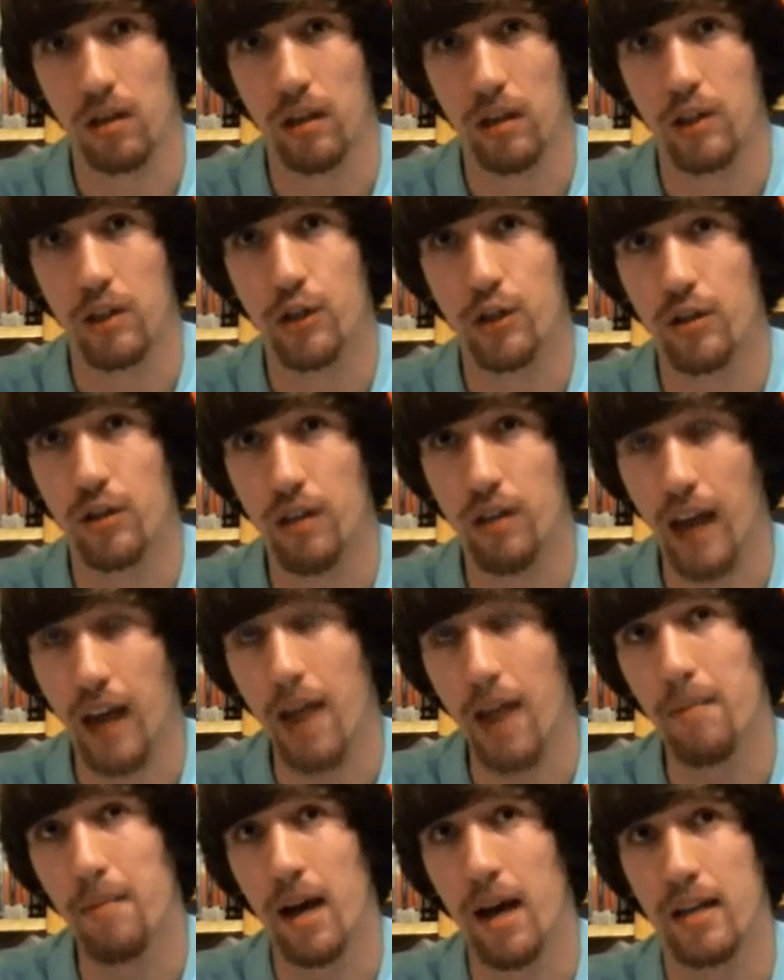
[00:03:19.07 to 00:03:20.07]
The
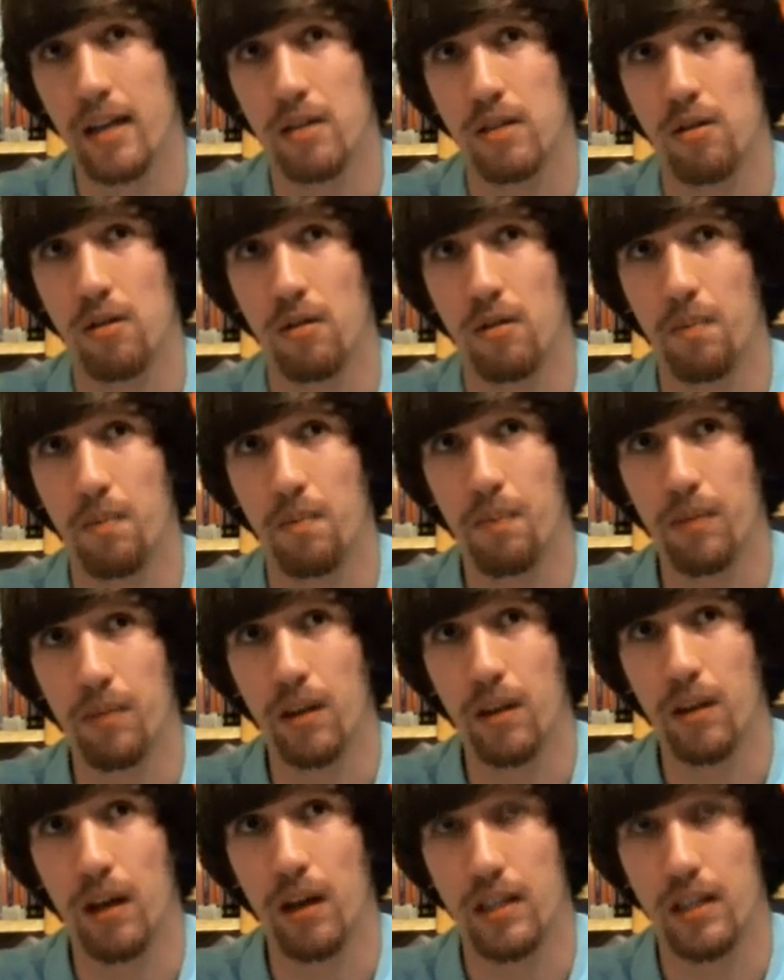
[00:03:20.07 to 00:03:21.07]
Game Master
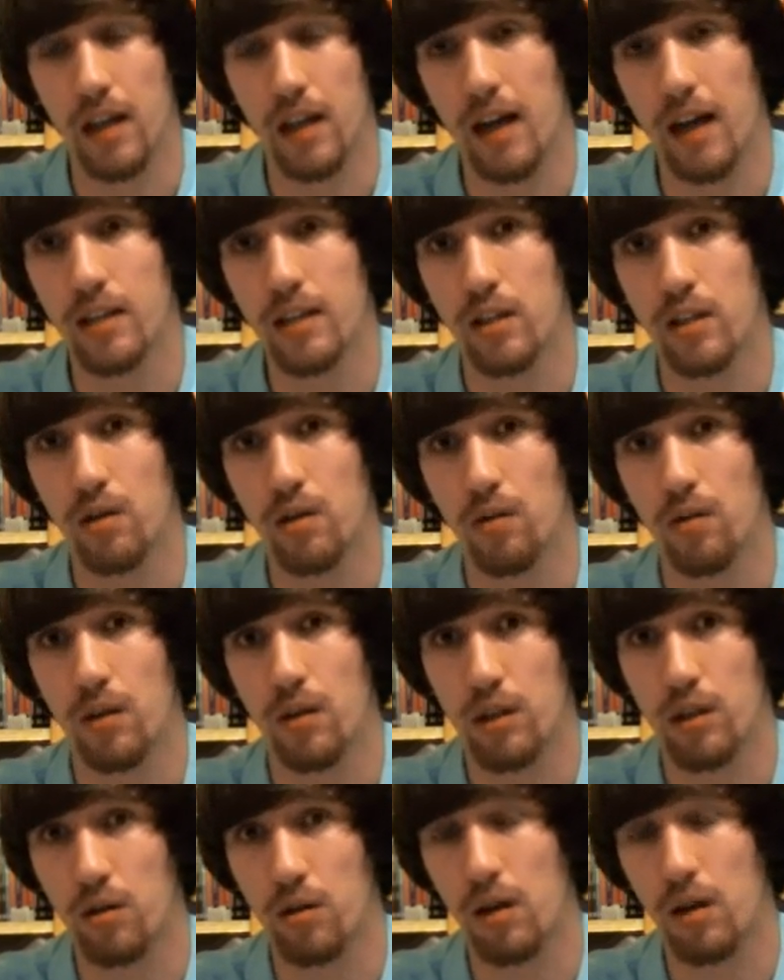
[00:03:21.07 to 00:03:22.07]
assigns you a
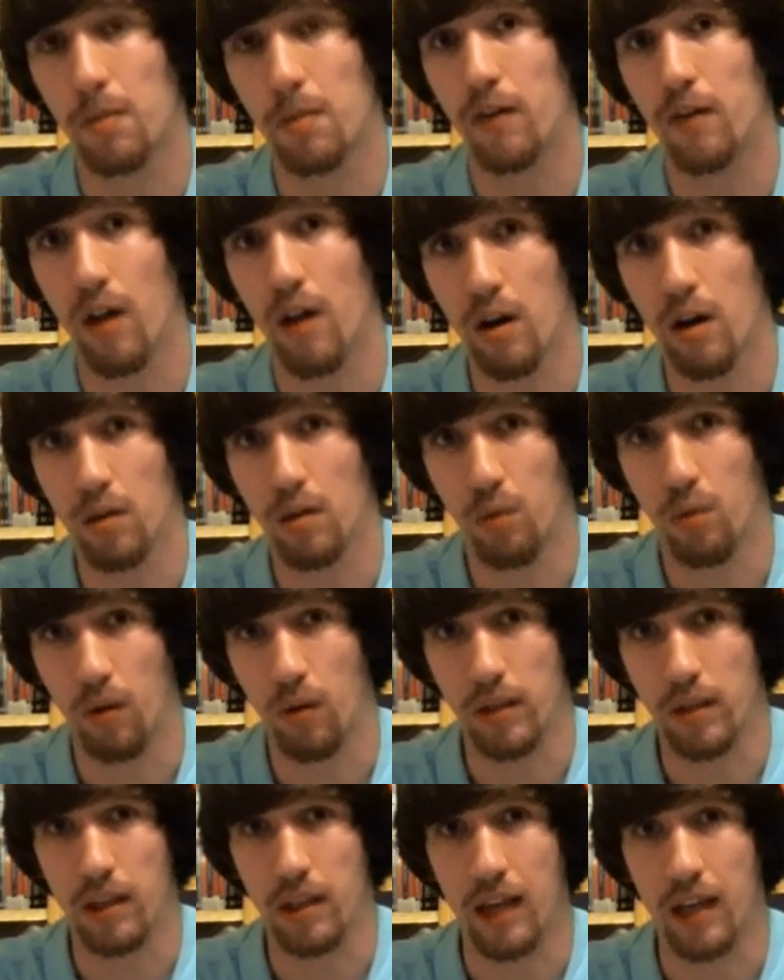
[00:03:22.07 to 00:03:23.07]
certain number of honor
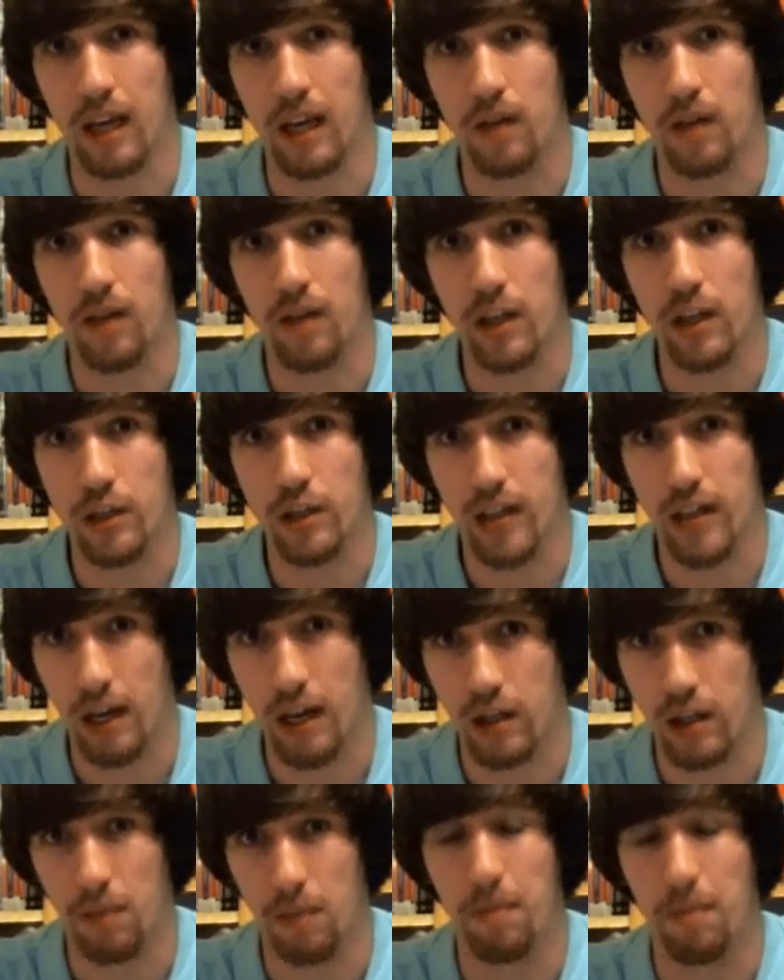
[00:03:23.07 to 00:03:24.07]
points at the end of each
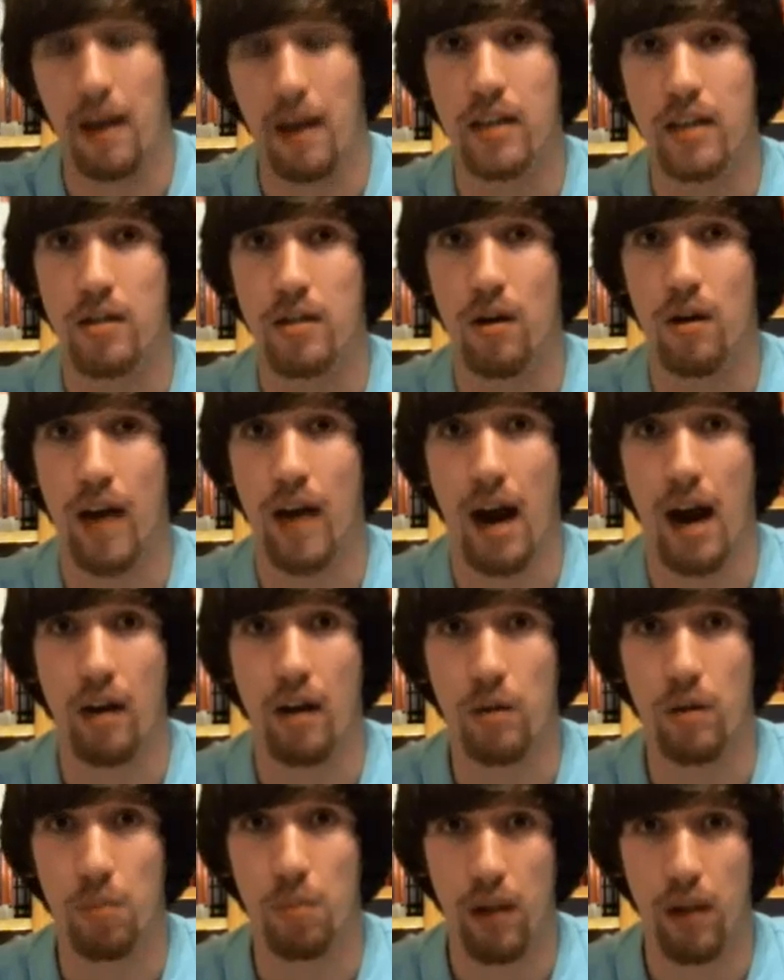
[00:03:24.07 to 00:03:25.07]
session based on how
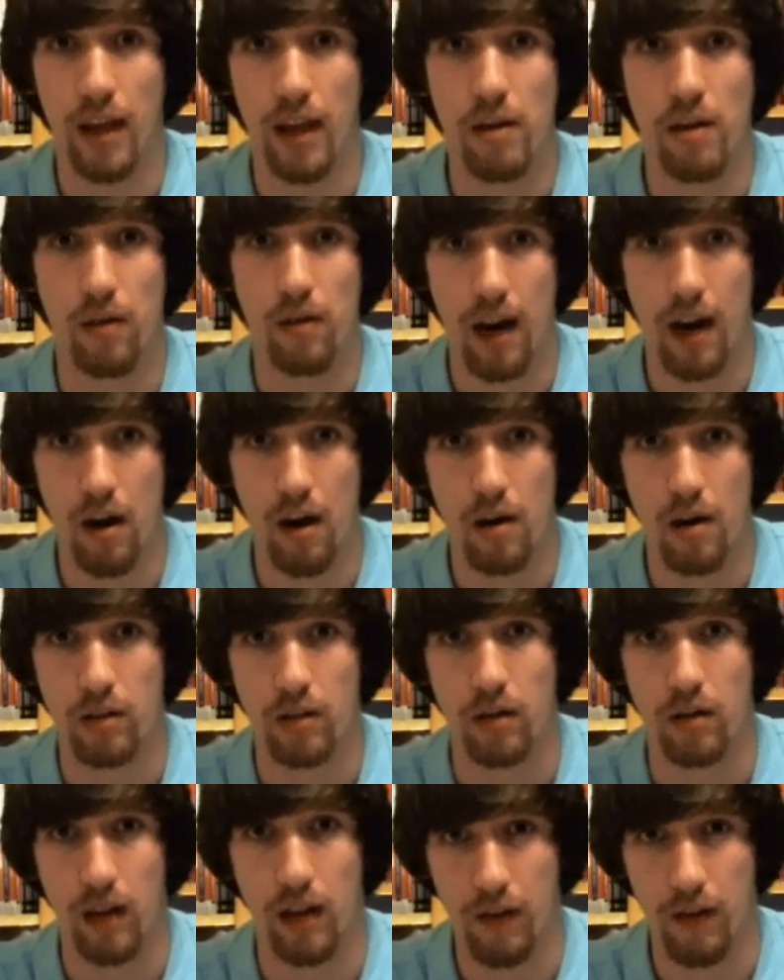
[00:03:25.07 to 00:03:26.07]
you play your
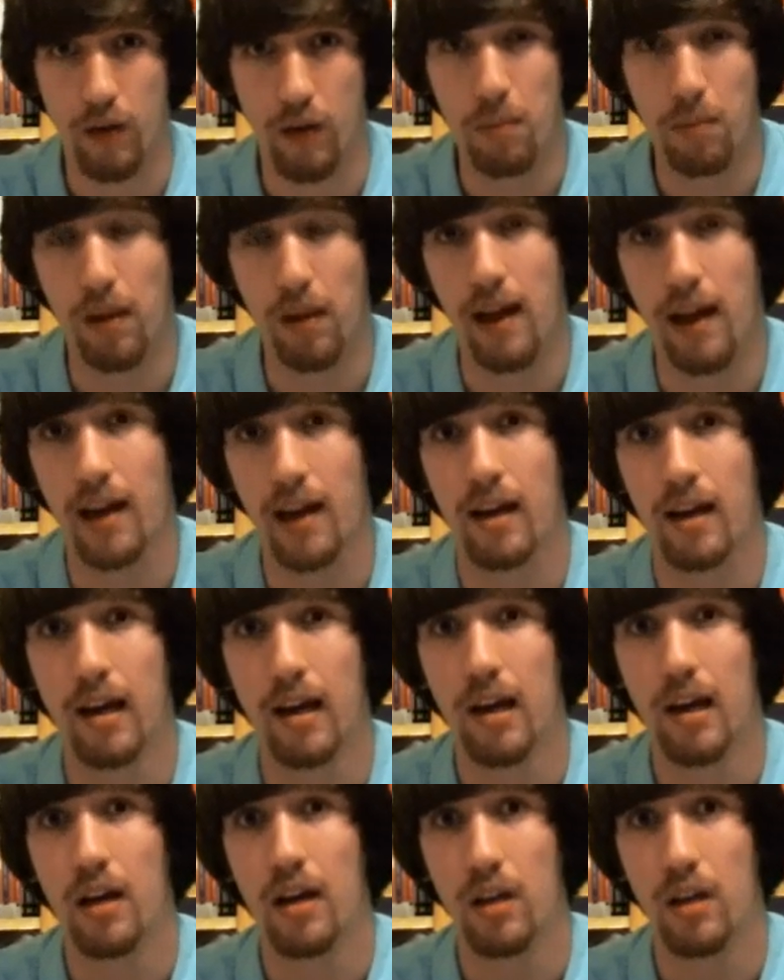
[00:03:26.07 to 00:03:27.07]
character, and if you play
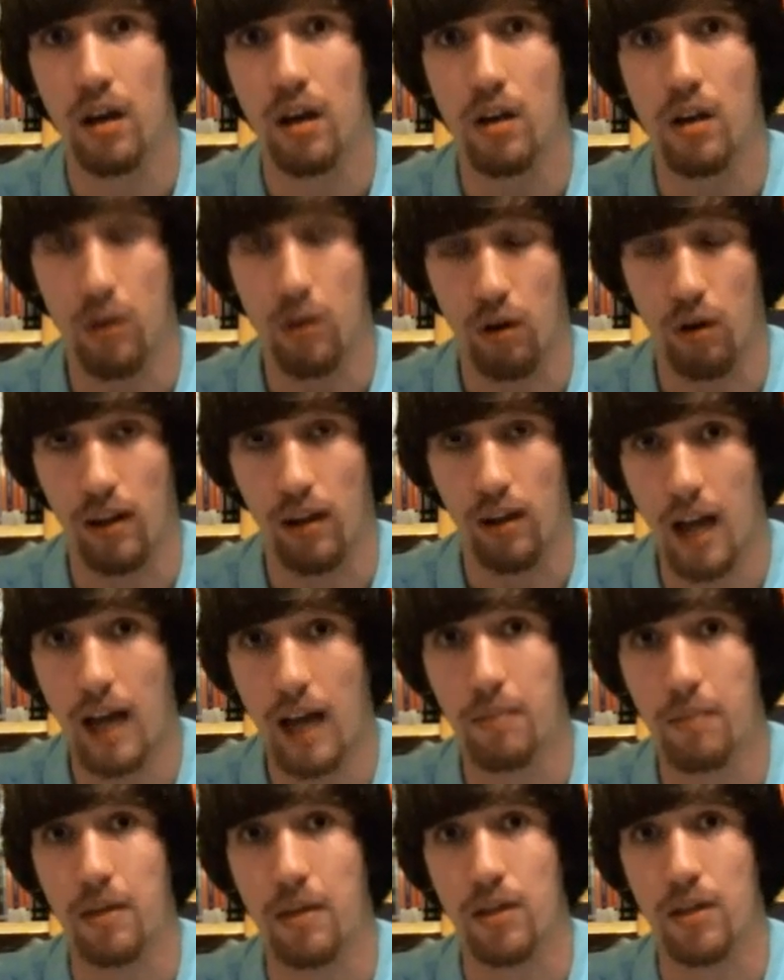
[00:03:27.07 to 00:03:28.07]
your
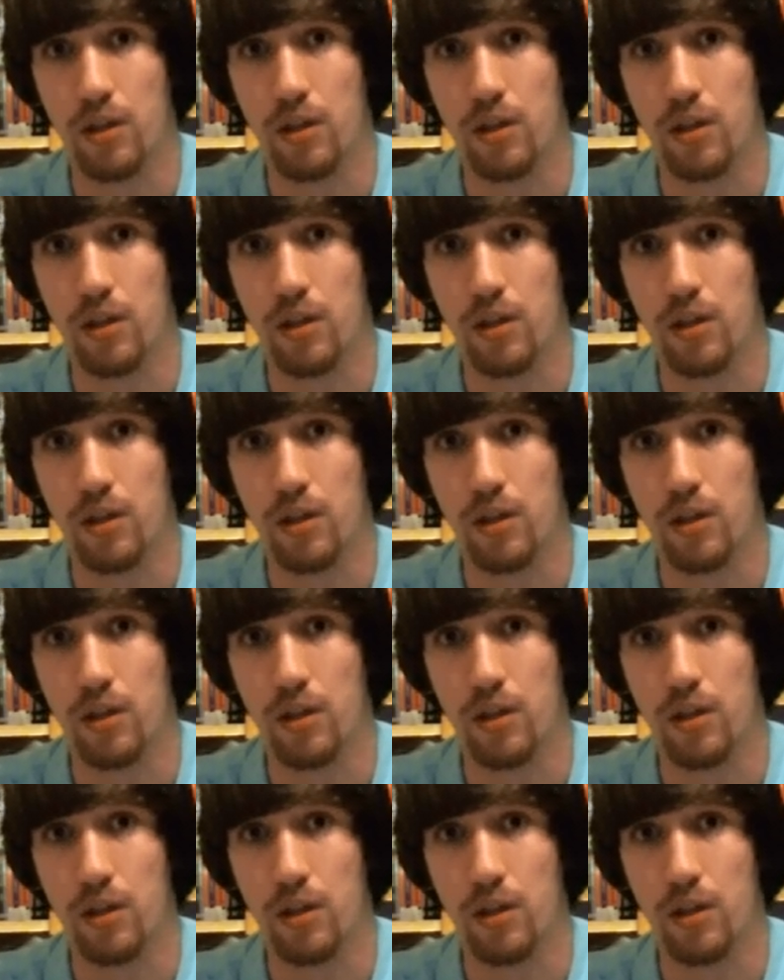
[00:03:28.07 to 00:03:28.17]
alignment.